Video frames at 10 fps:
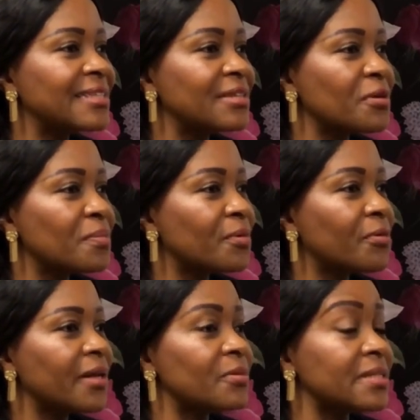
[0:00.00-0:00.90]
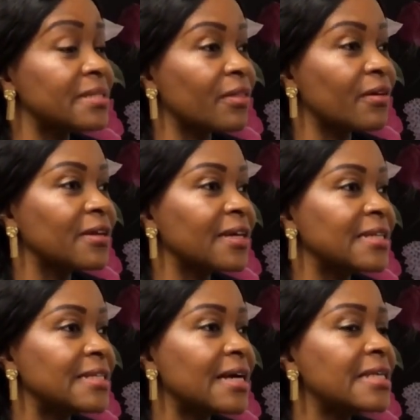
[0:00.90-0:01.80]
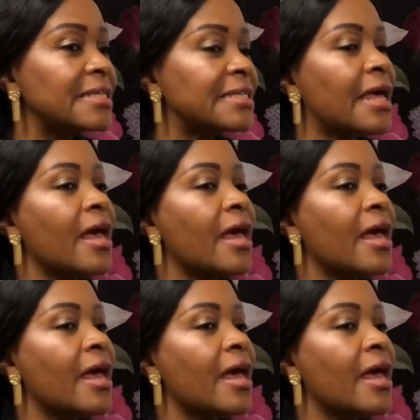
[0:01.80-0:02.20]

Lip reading: the repo rate, when South Africa does.